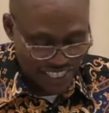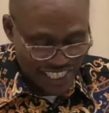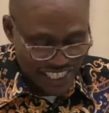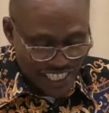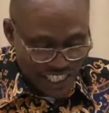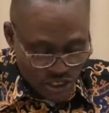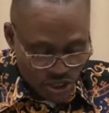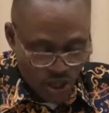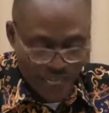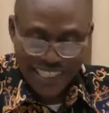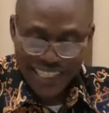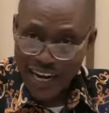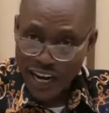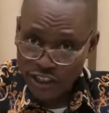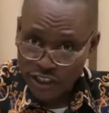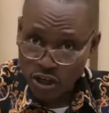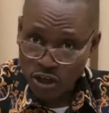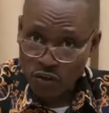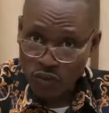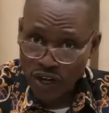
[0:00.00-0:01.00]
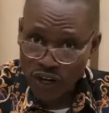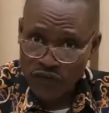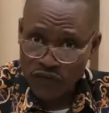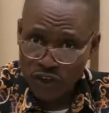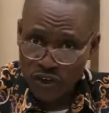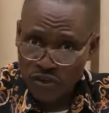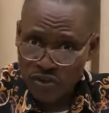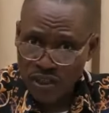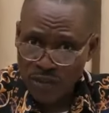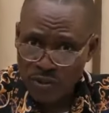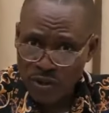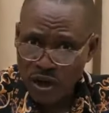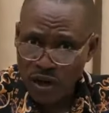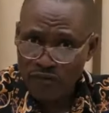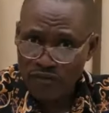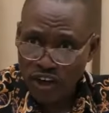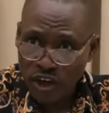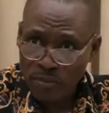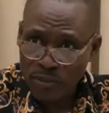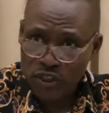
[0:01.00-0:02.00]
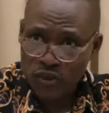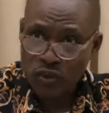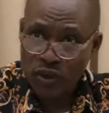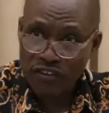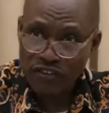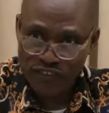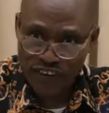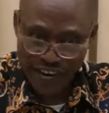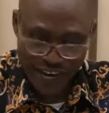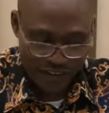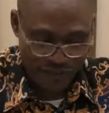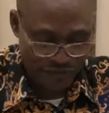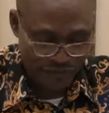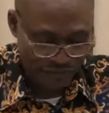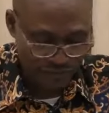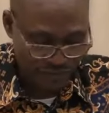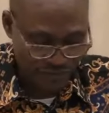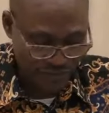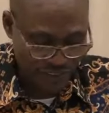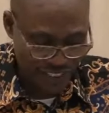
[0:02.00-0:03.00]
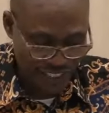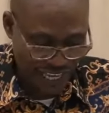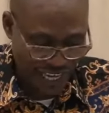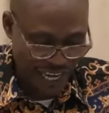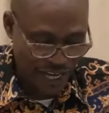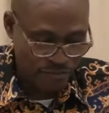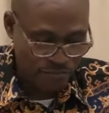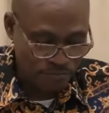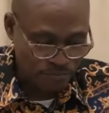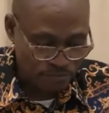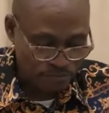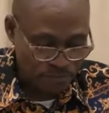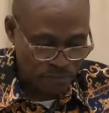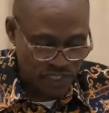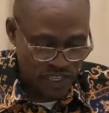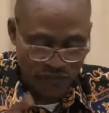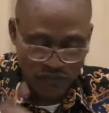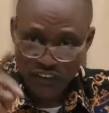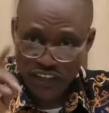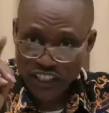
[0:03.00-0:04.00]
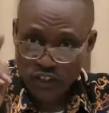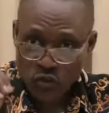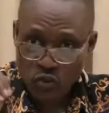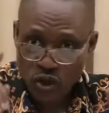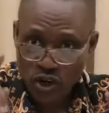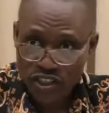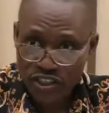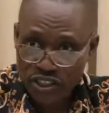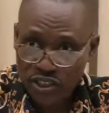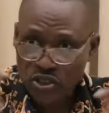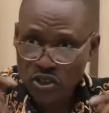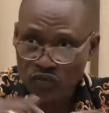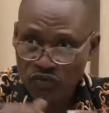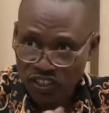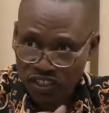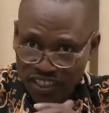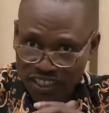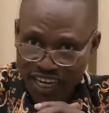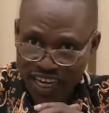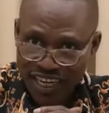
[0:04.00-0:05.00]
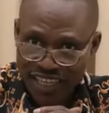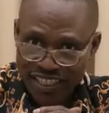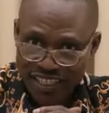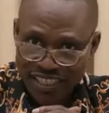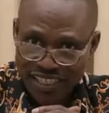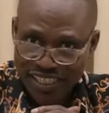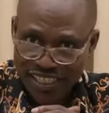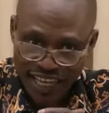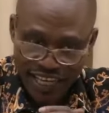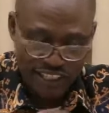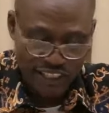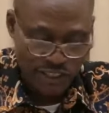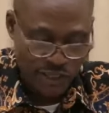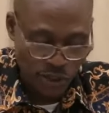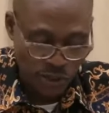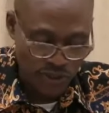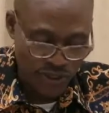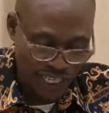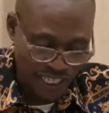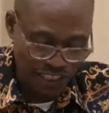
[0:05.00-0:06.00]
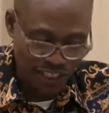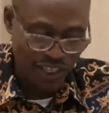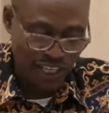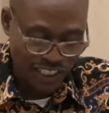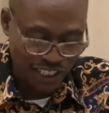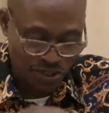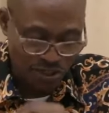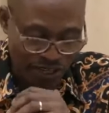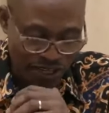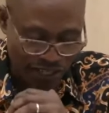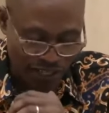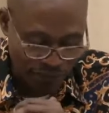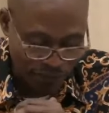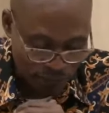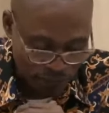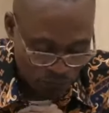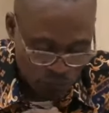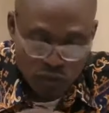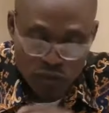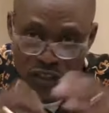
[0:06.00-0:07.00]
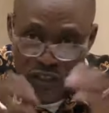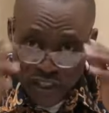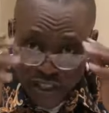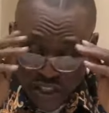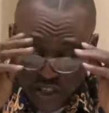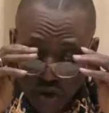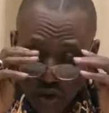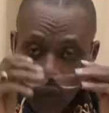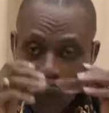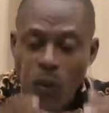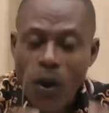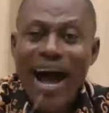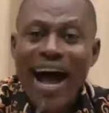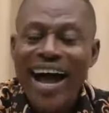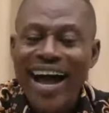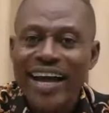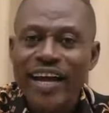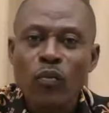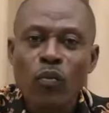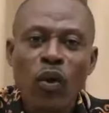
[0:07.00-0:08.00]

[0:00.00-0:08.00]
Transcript: So I said I was going to read for you the book of Numbers 25. Okay? Verse 1 to verse 9. Let's go. Let's look at it. So why?